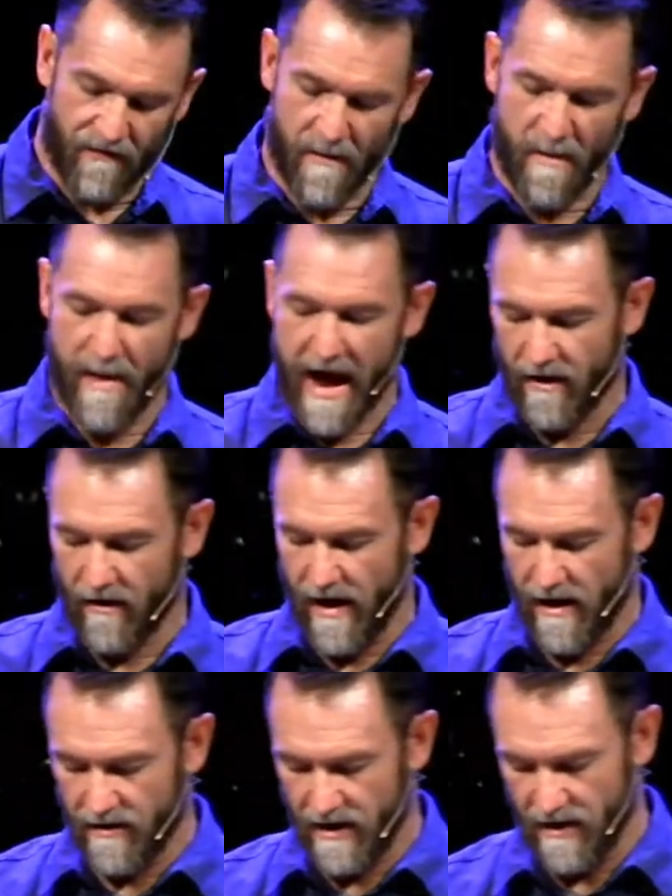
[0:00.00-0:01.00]
from a
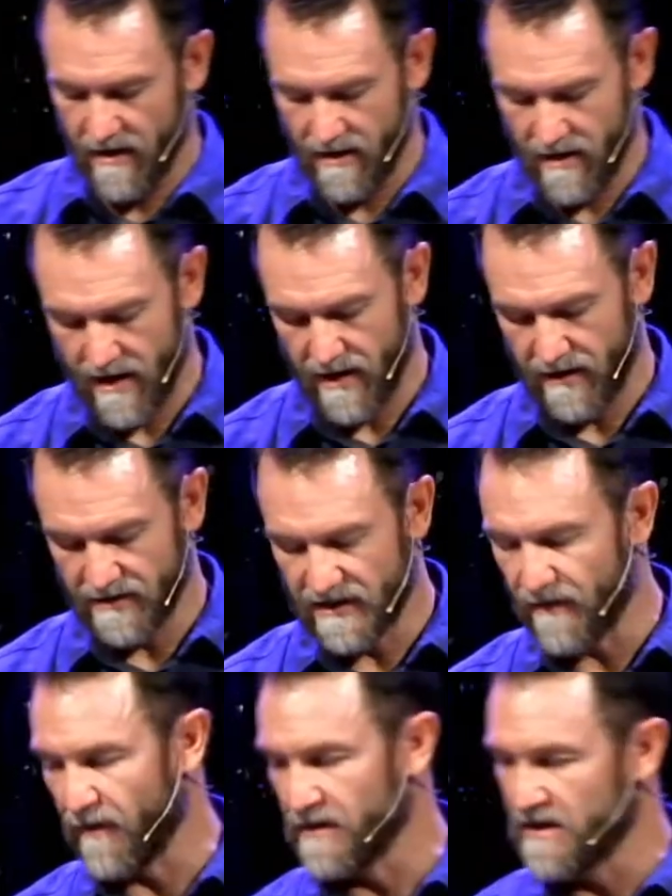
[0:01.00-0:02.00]
background,
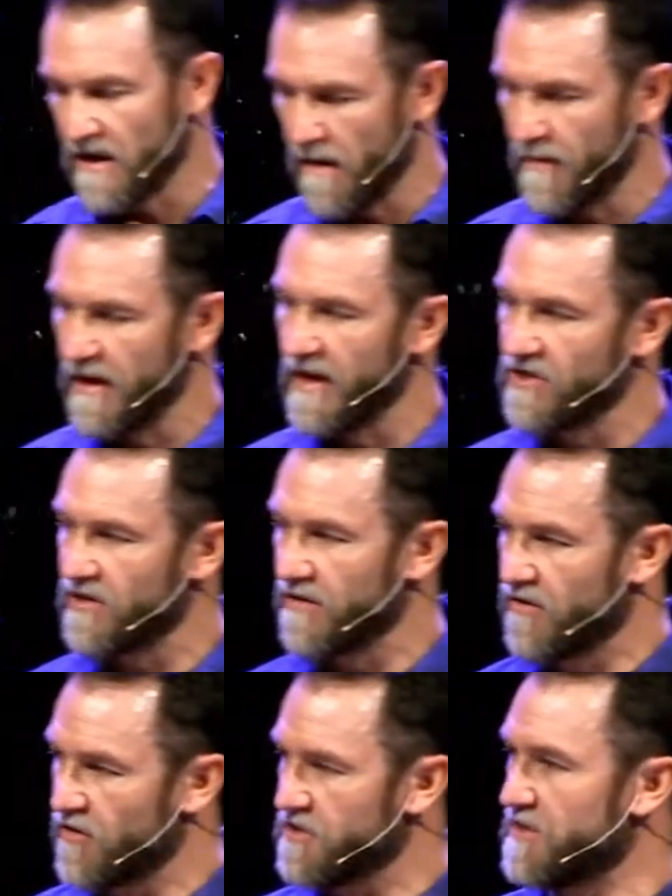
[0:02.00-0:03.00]
different
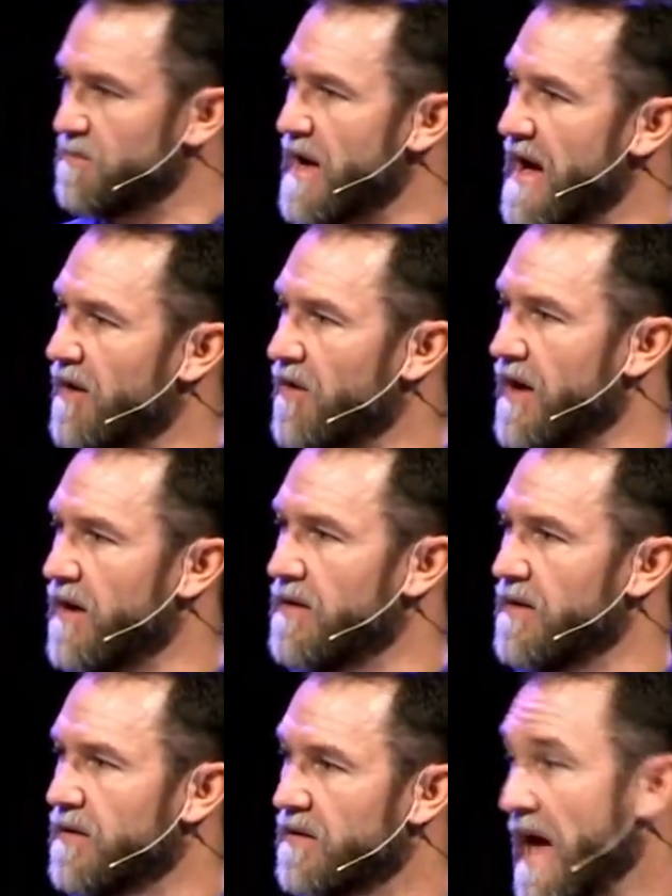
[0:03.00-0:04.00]
denomination, Christian
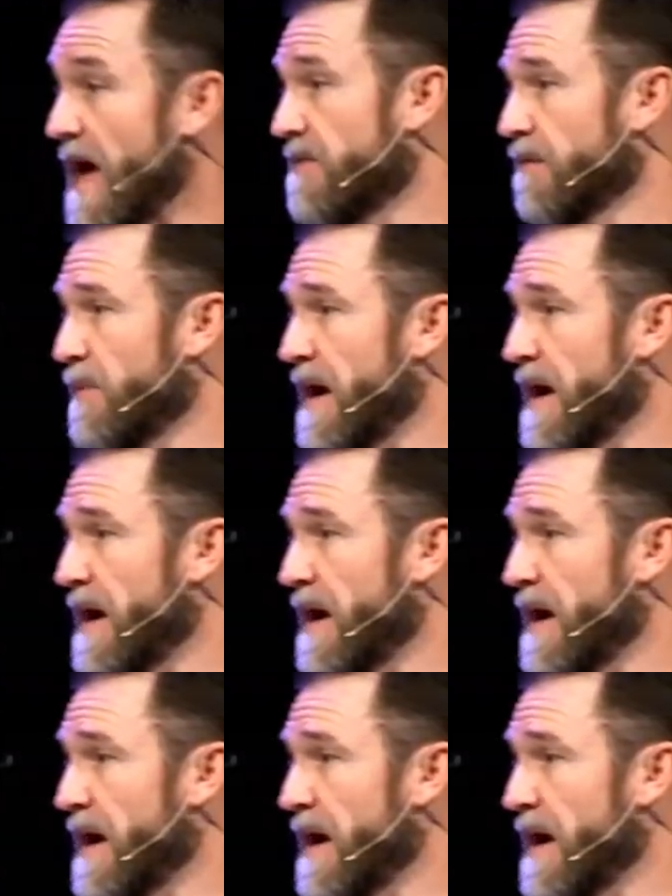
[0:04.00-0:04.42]
background, Catholic